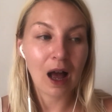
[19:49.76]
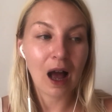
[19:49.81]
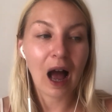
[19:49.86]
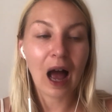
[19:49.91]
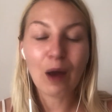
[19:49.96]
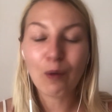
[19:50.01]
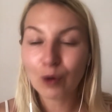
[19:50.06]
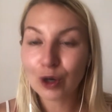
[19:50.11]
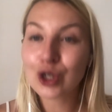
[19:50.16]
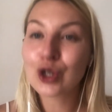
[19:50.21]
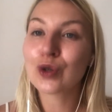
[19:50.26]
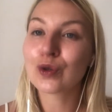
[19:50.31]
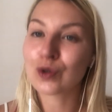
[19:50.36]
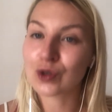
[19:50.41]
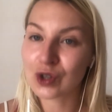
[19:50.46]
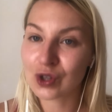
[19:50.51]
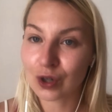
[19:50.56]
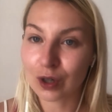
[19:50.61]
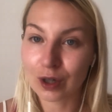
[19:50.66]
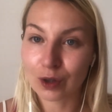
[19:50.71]
I want you to
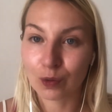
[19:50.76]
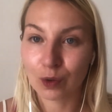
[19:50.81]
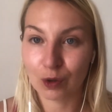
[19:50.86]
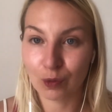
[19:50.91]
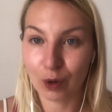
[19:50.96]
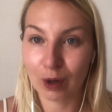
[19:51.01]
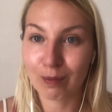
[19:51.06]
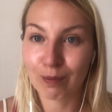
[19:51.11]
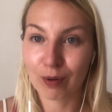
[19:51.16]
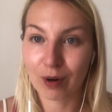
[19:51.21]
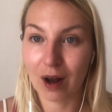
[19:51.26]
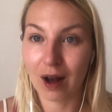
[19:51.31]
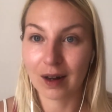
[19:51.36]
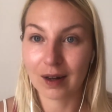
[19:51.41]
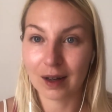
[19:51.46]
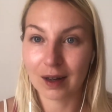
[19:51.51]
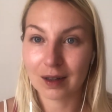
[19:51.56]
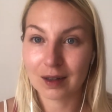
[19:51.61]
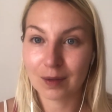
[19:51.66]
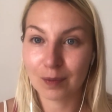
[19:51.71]
start with one
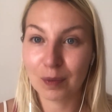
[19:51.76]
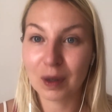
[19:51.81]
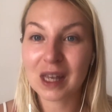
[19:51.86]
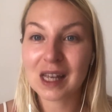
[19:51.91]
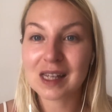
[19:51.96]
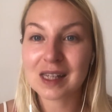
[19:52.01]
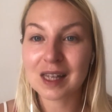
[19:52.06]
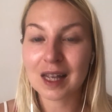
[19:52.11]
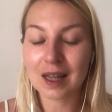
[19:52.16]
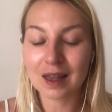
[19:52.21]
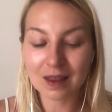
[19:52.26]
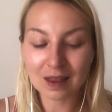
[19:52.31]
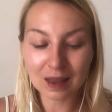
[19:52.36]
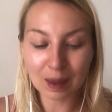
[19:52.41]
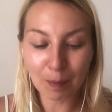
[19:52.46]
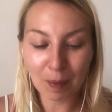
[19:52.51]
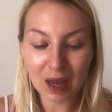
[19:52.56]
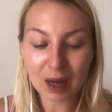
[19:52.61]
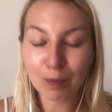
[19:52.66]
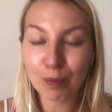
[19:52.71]
product, because the
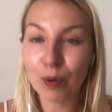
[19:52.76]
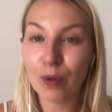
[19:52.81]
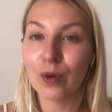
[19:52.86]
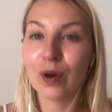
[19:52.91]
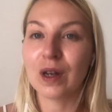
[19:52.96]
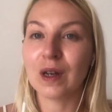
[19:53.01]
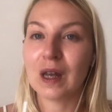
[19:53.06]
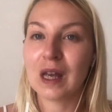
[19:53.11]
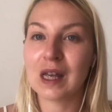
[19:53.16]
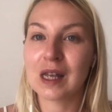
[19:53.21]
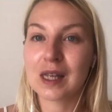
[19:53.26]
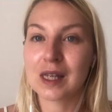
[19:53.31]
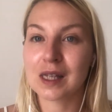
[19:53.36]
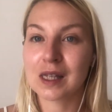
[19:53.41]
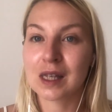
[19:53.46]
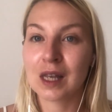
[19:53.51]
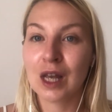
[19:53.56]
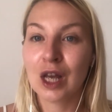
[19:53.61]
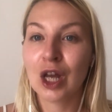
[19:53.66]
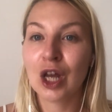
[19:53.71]
main point
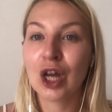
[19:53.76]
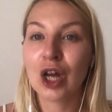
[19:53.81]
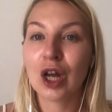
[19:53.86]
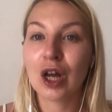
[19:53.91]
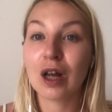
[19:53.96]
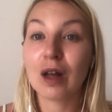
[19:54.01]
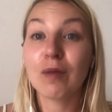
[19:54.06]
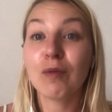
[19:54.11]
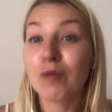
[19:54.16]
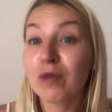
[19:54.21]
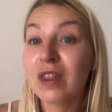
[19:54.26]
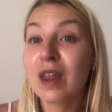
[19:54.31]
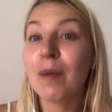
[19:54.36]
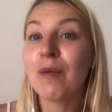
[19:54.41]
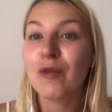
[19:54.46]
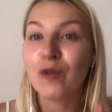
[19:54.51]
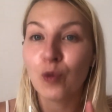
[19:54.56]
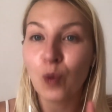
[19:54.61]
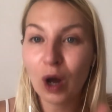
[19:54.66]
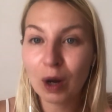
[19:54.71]
is the
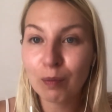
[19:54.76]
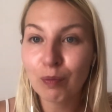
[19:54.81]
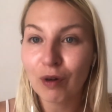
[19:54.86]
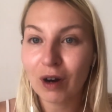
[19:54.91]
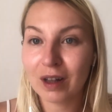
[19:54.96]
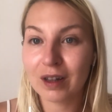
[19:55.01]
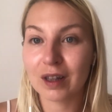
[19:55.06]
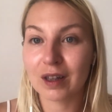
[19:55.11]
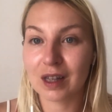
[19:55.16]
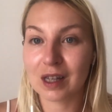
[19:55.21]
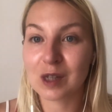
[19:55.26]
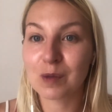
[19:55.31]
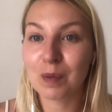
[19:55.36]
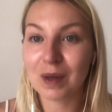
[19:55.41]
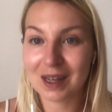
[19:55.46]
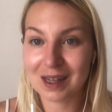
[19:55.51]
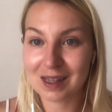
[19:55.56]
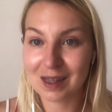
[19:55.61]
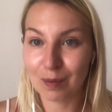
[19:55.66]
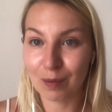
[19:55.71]
one product that
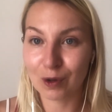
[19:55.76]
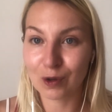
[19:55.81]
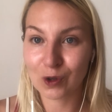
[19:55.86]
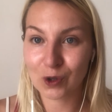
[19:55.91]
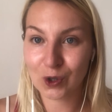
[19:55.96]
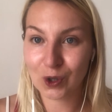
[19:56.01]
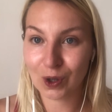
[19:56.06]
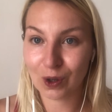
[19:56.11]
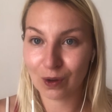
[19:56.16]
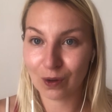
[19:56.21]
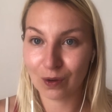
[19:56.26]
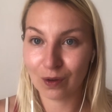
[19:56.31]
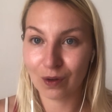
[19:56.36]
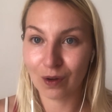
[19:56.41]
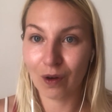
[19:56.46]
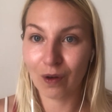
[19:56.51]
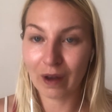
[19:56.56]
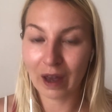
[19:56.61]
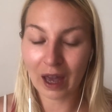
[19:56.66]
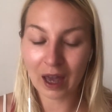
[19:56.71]
speaks the most to you,
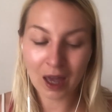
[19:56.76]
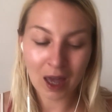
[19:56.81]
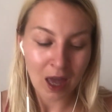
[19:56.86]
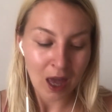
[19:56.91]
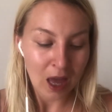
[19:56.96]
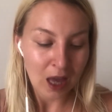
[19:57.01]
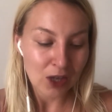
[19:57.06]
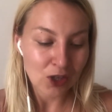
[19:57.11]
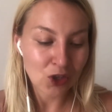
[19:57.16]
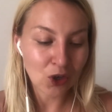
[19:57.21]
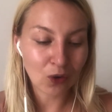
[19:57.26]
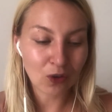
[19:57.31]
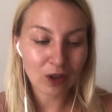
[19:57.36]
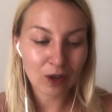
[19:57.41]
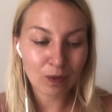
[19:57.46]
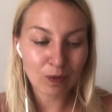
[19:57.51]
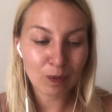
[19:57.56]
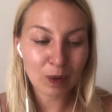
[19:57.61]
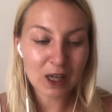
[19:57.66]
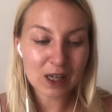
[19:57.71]
okay? So,
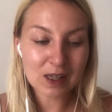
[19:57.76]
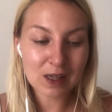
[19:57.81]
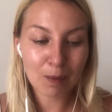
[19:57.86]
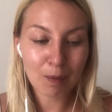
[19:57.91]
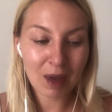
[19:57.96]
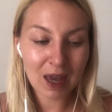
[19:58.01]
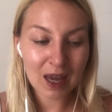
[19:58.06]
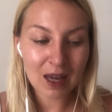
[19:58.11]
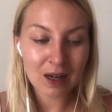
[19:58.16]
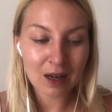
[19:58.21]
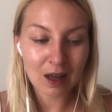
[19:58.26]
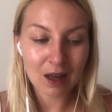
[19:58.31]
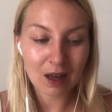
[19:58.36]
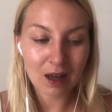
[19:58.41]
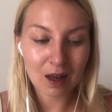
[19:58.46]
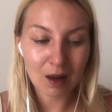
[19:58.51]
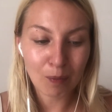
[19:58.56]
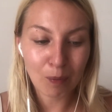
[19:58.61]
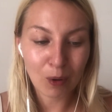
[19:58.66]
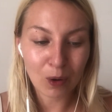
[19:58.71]
because the main
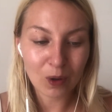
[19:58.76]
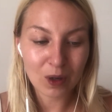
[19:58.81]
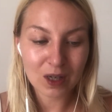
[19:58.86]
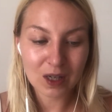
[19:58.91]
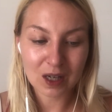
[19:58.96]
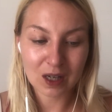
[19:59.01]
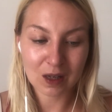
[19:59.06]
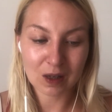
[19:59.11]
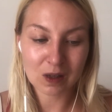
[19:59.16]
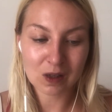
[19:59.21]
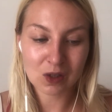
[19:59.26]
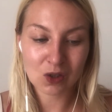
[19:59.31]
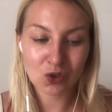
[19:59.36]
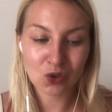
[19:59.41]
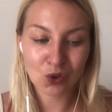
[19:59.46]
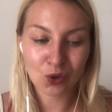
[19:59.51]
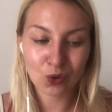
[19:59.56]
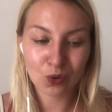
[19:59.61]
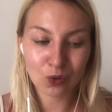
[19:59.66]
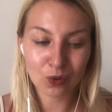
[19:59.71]
point is
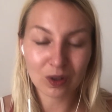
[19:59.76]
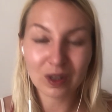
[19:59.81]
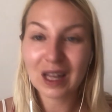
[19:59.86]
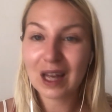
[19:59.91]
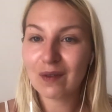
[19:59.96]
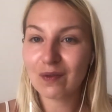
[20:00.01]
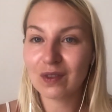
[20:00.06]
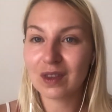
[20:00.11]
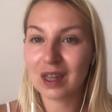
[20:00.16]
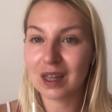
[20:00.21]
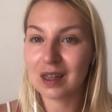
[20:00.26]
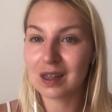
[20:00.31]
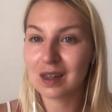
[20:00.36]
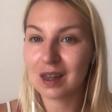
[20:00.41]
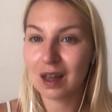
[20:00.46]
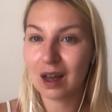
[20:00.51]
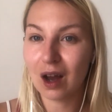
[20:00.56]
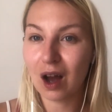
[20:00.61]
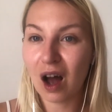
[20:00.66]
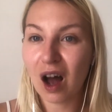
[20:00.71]
to lift
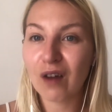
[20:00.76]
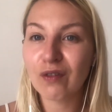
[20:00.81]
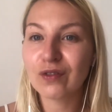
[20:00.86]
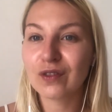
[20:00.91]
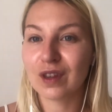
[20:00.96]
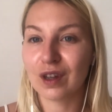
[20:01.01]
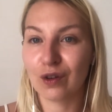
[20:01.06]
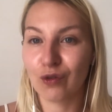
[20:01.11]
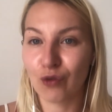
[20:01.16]
it off the